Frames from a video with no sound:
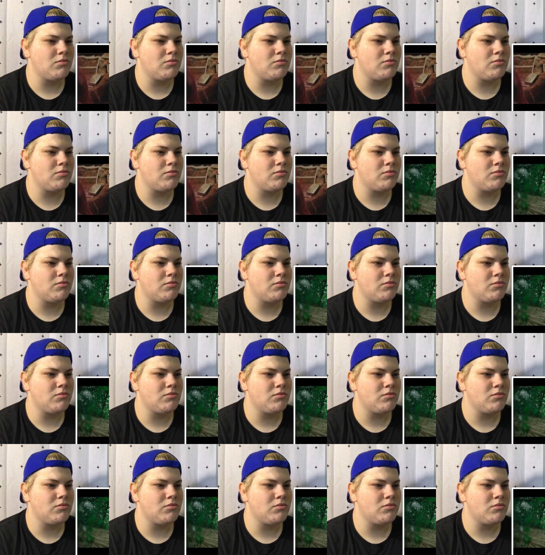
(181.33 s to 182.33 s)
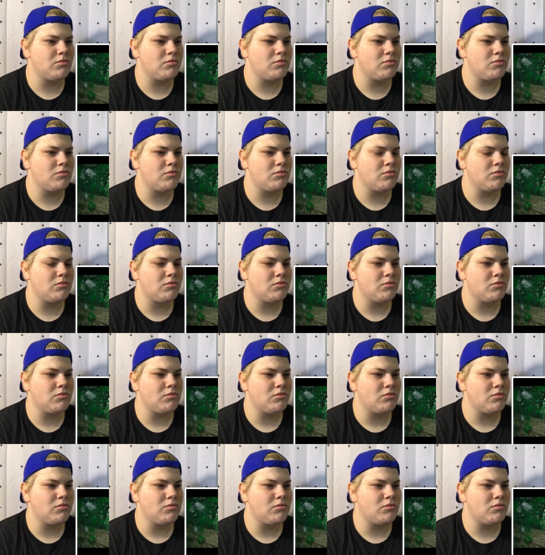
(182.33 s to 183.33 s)

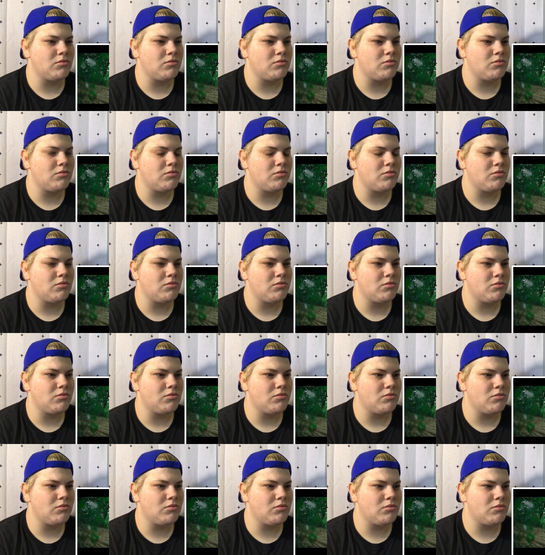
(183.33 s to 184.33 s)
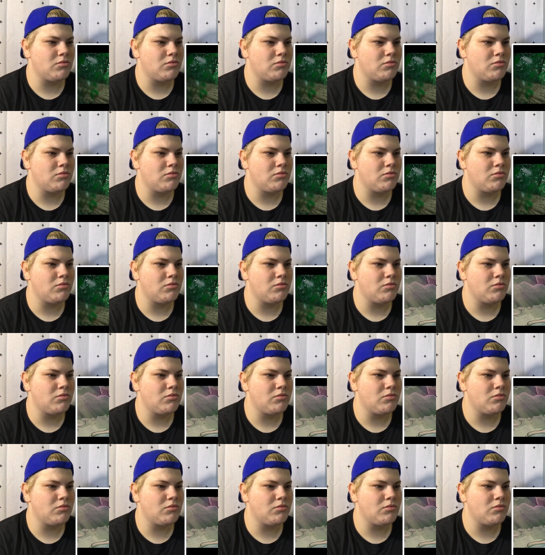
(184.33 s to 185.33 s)

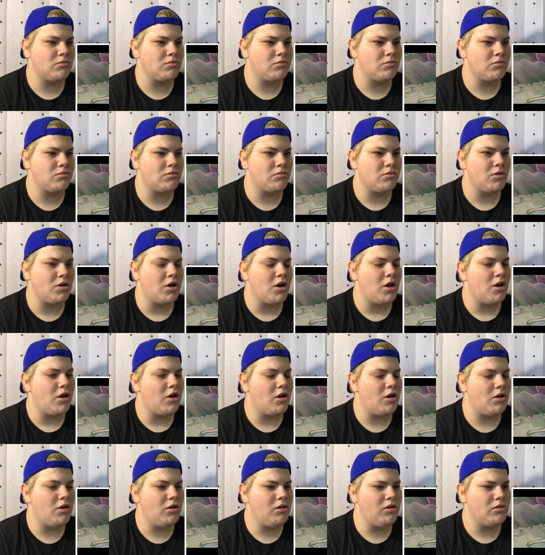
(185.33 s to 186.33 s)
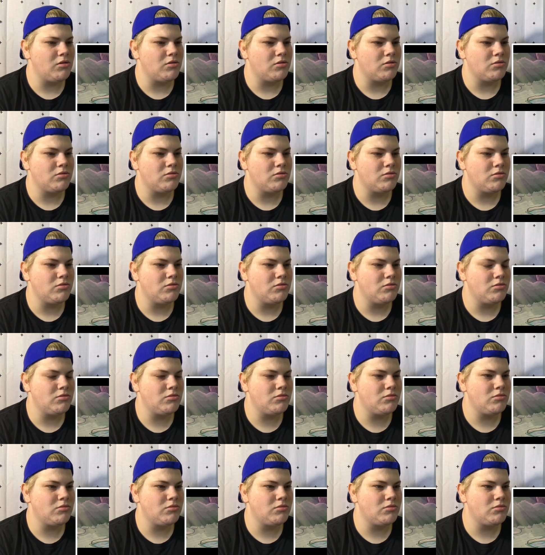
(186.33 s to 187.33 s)

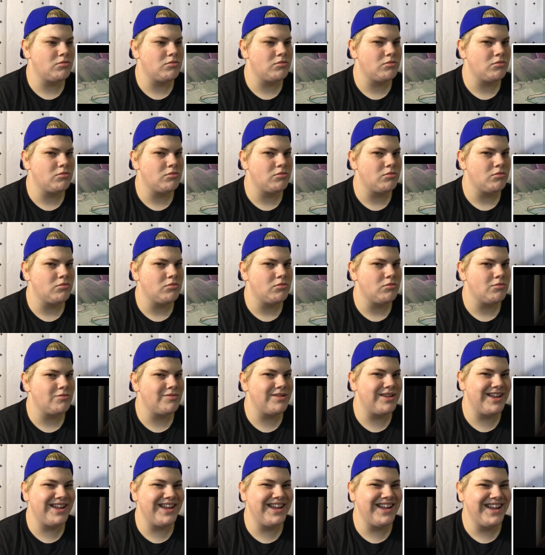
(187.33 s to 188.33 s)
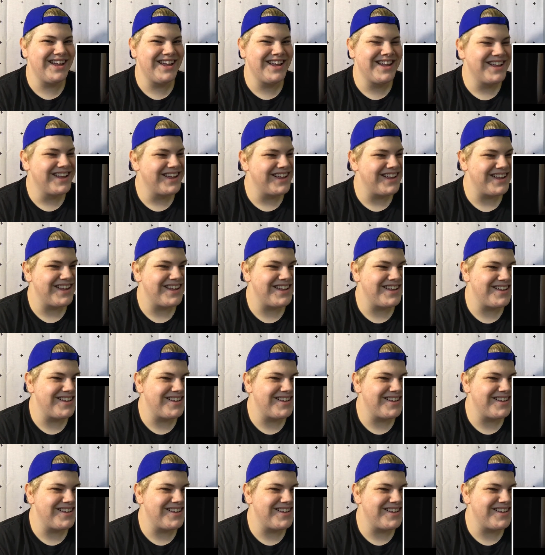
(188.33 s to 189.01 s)
[no speech]